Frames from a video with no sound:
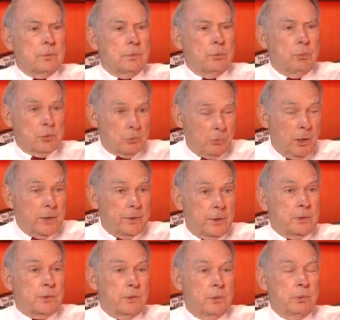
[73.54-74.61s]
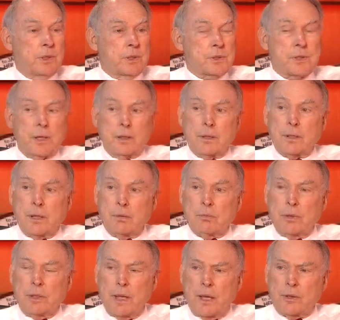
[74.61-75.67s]
was running it till we could sell it, and
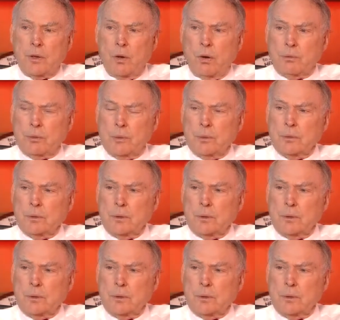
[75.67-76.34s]
we'd had an offer.